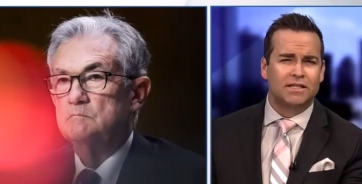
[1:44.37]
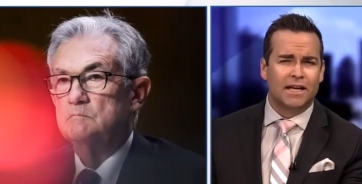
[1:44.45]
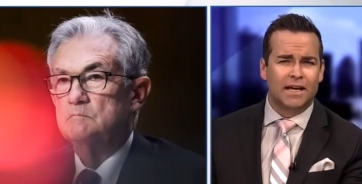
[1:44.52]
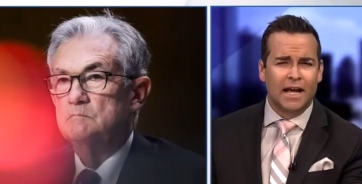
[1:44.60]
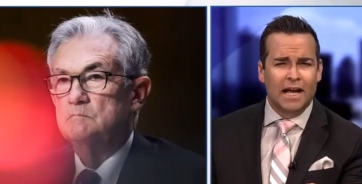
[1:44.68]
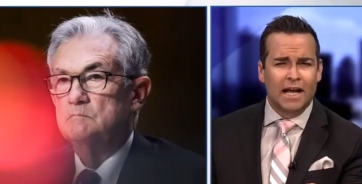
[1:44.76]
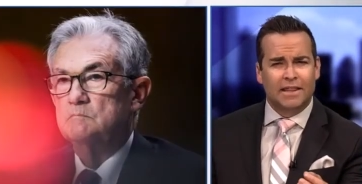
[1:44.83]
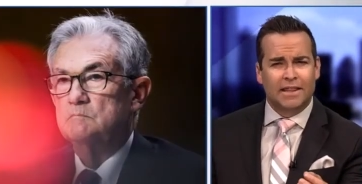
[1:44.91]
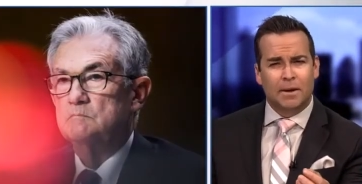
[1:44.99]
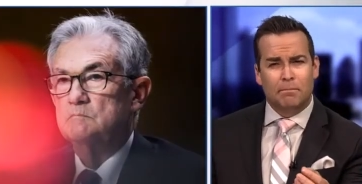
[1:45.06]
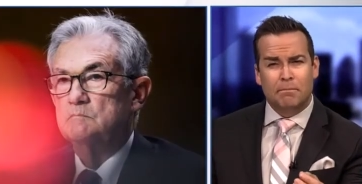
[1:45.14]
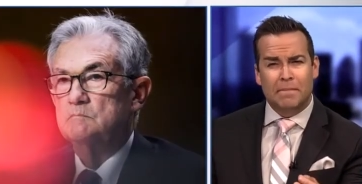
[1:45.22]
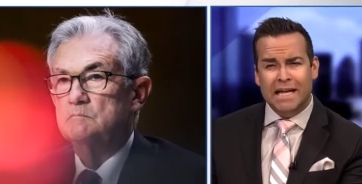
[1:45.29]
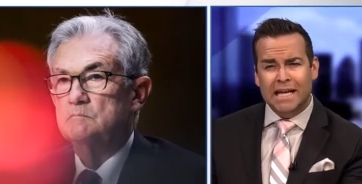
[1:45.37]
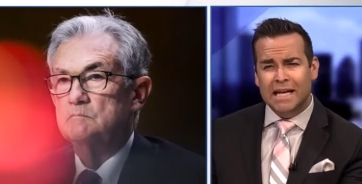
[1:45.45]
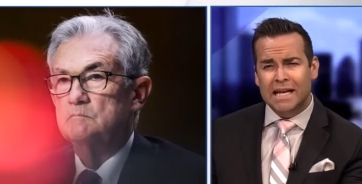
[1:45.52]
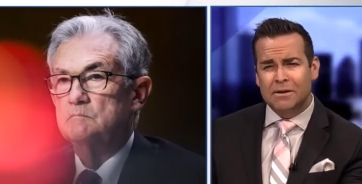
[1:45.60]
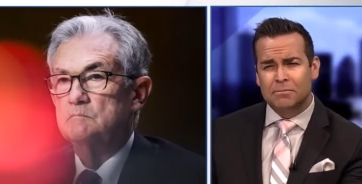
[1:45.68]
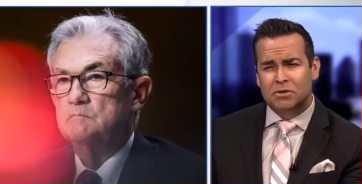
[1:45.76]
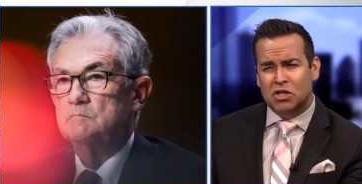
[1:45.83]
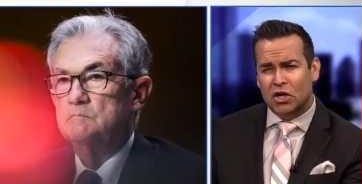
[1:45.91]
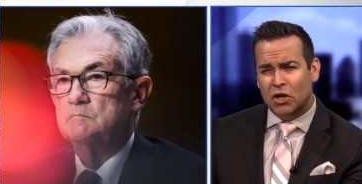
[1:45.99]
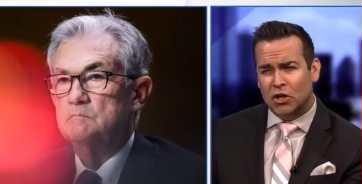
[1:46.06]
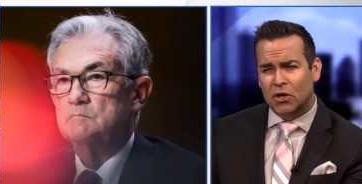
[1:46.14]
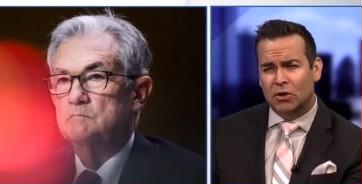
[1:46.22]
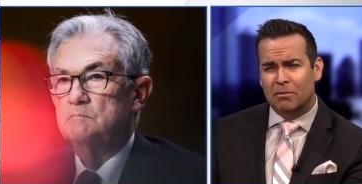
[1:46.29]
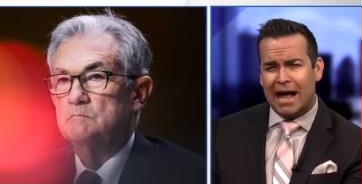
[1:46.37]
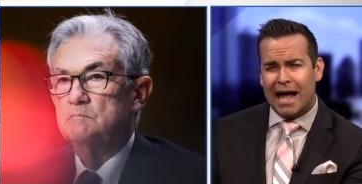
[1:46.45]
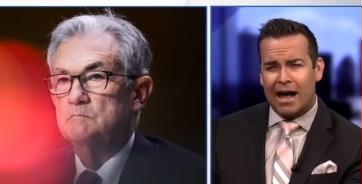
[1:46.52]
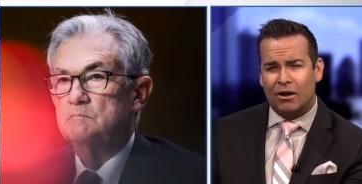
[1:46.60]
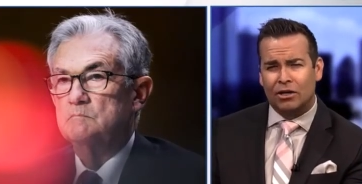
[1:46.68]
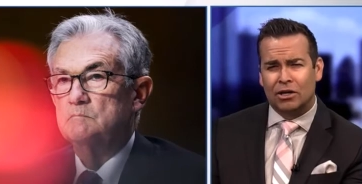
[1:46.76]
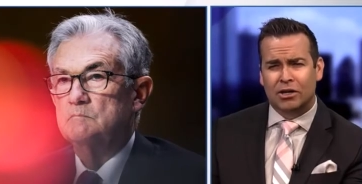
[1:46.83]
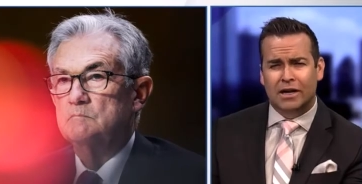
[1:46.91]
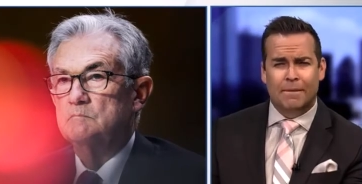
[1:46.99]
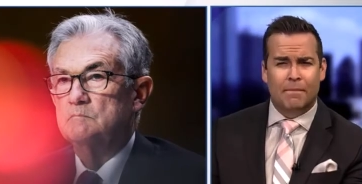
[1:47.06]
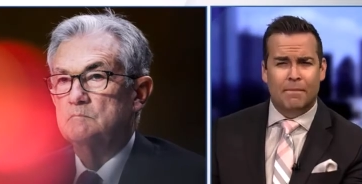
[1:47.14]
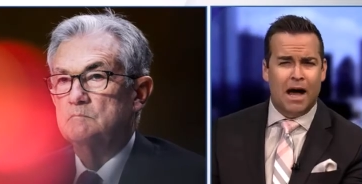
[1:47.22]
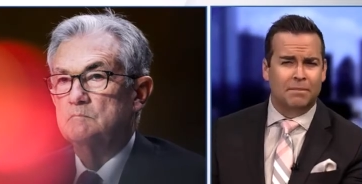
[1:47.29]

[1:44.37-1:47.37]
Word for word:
Speaker 1: said, the medium term outlook I'm